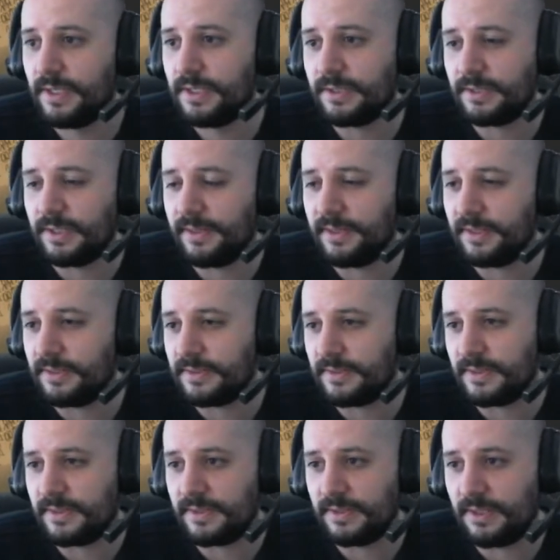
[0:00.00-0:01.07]
So I think this
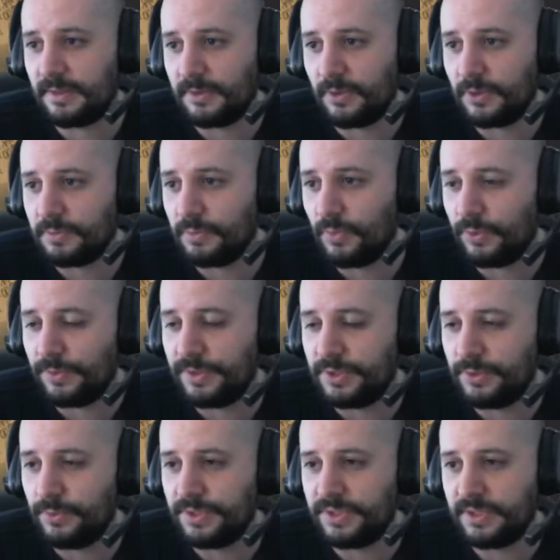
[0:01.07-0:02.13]
is a lot more
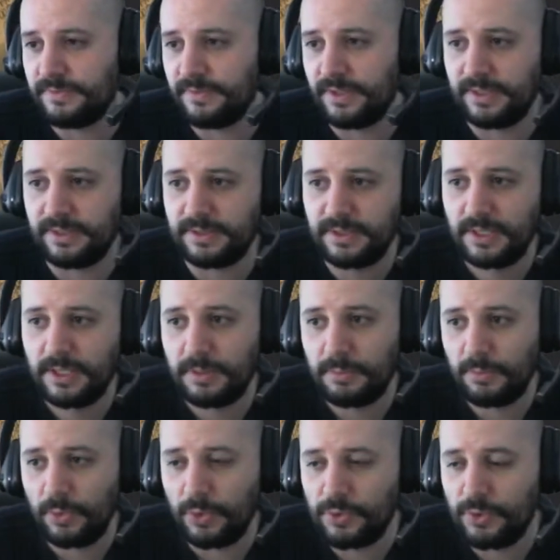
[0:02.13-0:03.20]
intuitive and
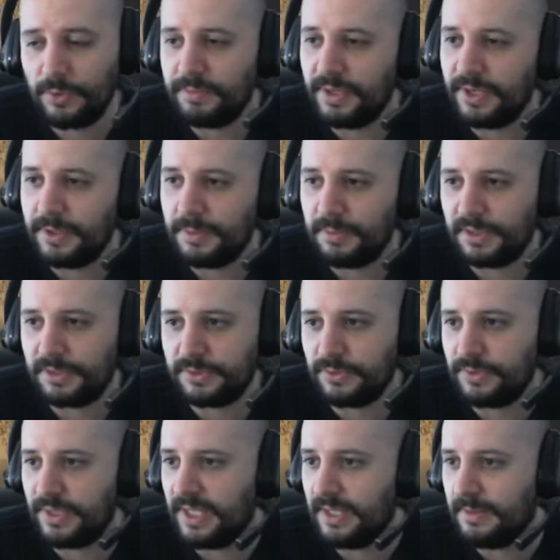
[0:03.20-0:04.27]
more comparable to
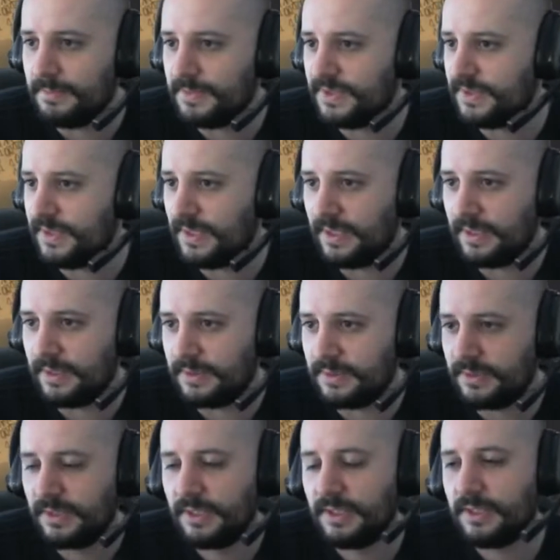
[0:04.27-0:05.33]
games, and
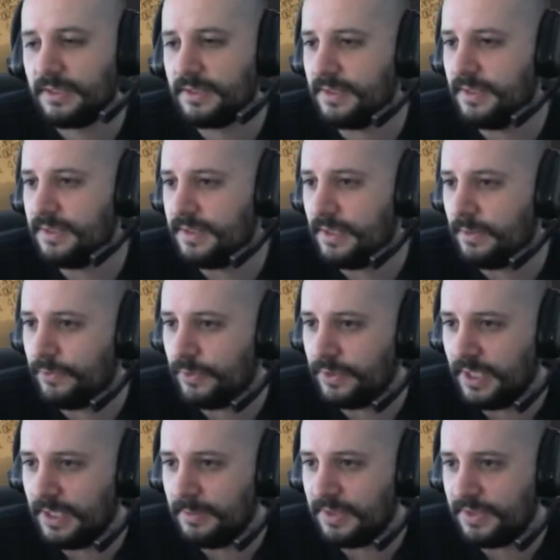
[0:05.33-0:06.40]
it's easier for
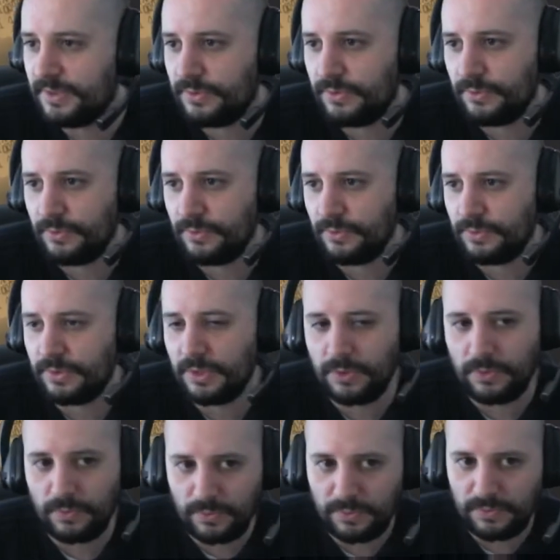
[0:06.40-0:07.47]
gamers to
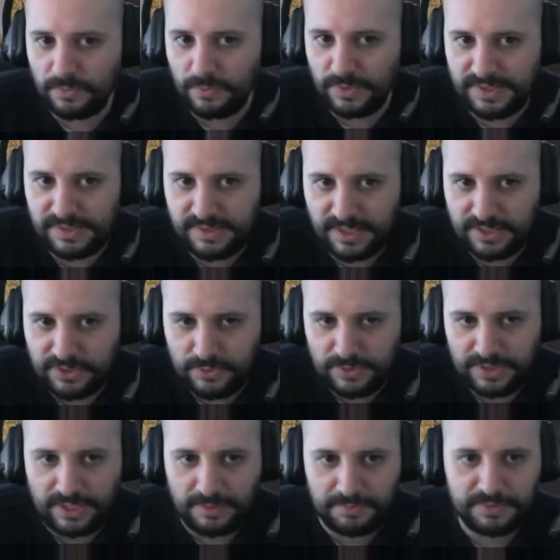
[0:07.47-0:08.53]
know what's
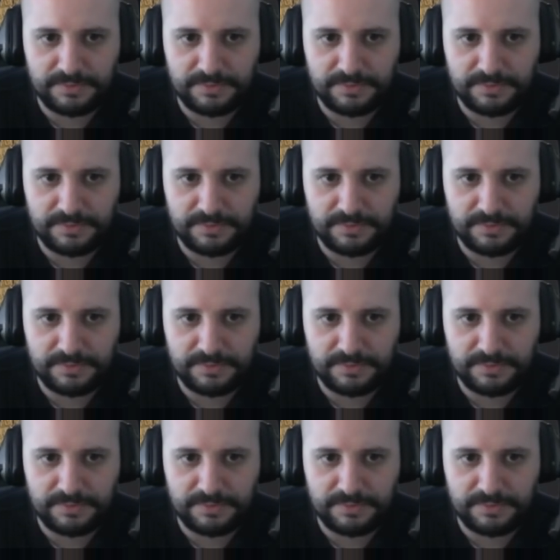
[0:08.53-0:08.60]
actually up.